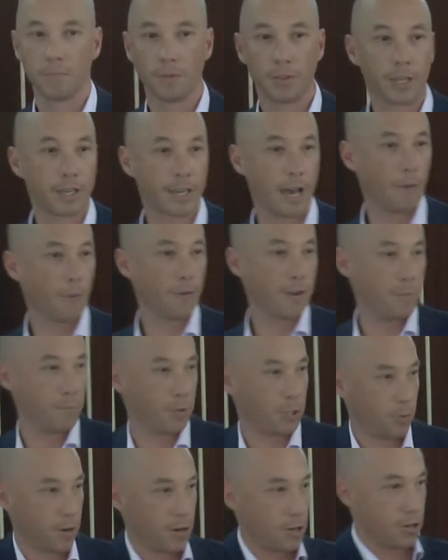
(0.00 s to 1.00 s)
The covenant
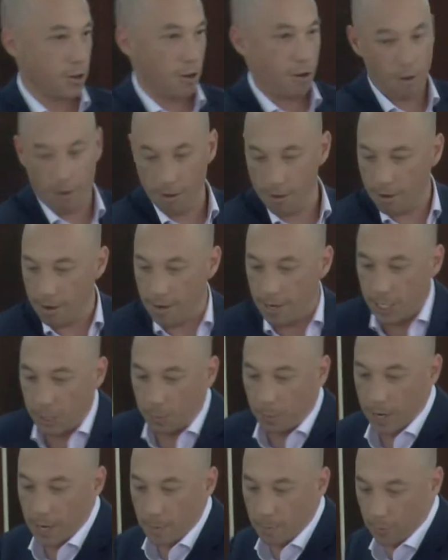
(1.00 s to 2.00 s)
between God and his
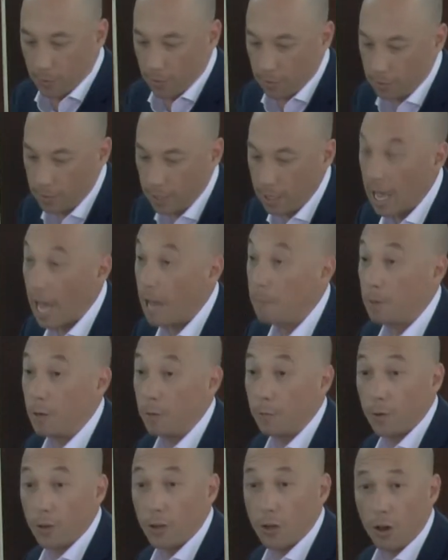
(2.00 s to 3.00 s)
people had
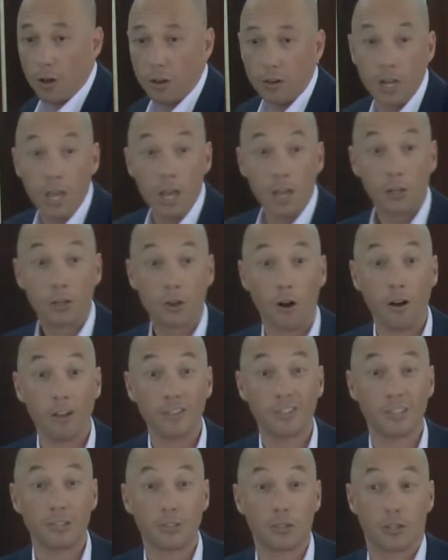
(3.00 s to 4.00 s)
been forgotten.
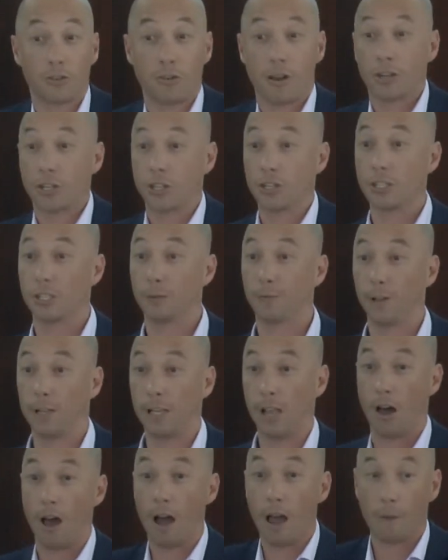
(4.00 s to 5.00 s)
God's instructions for
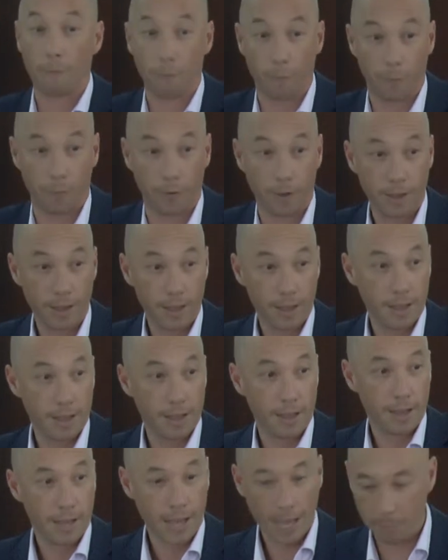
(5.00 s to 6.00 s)
life
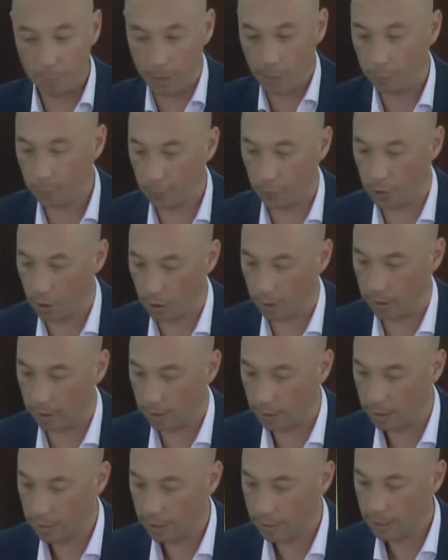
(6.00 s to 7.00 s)
had been
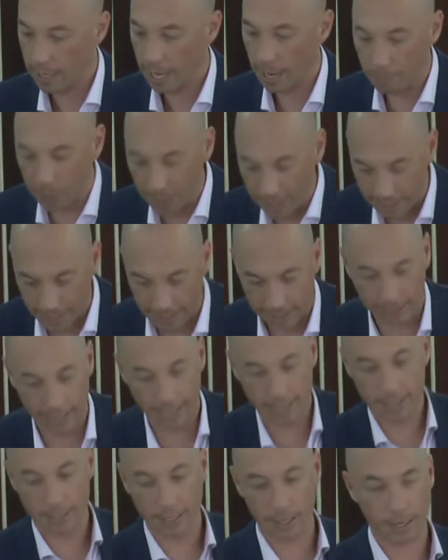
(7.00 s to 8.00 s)
forgotten, had been
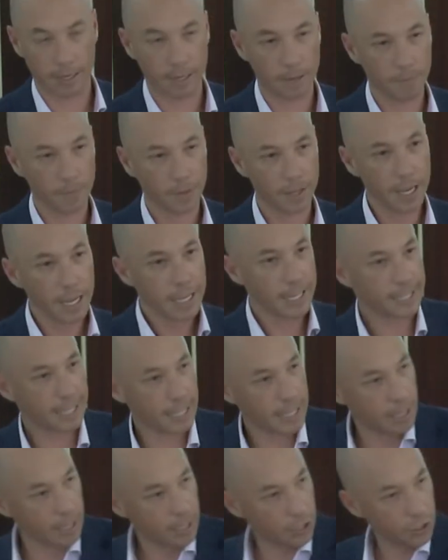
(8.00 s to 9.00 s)
neglected. You
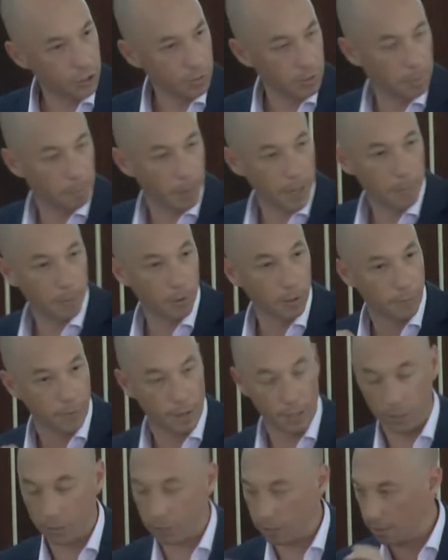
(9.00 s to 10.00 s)
see, the, the people
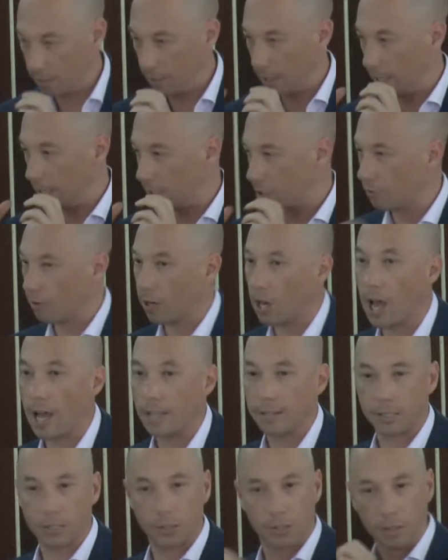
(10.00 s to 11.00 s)
of the
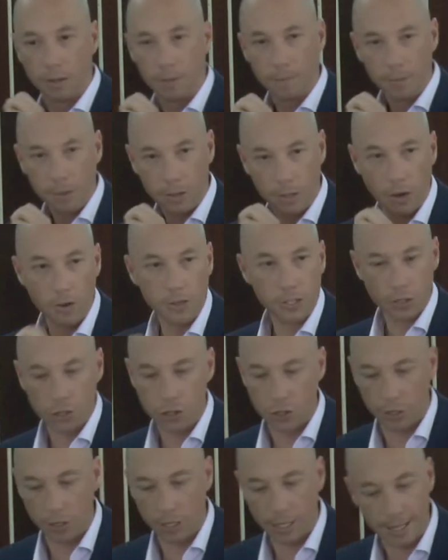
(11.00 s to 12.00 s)
Israelites, those in
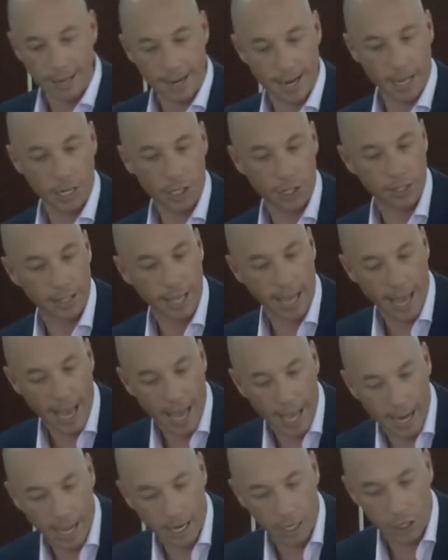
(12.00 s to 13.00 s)
Judah, the nation, they
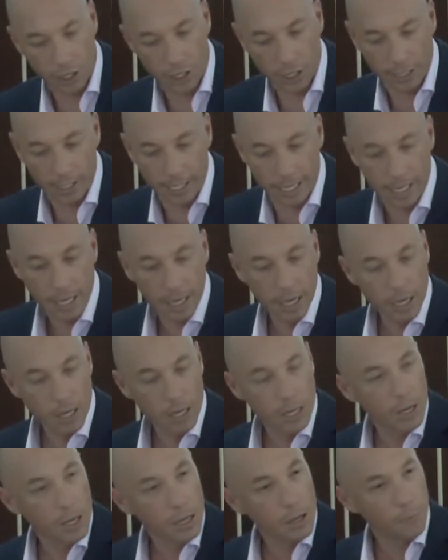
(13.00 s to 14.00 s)
had actually
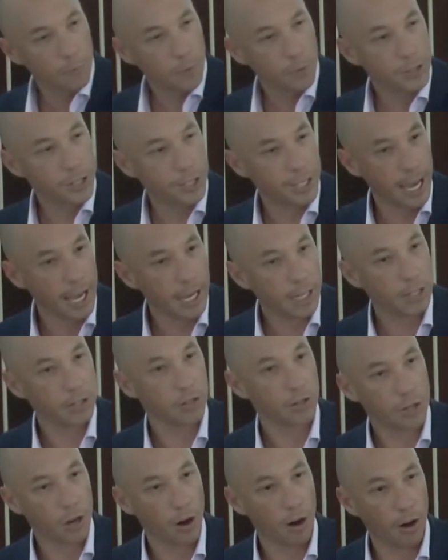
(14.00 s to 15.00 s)

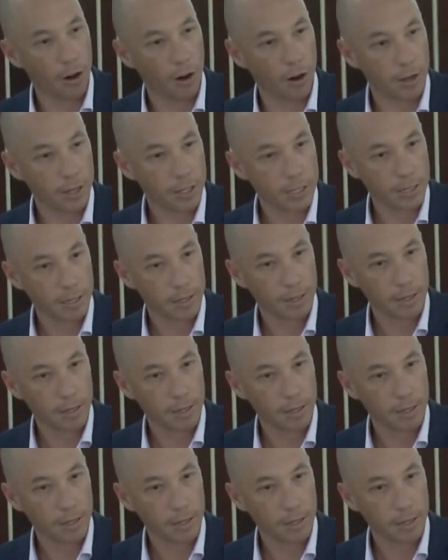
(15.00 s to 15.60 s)
forsaken God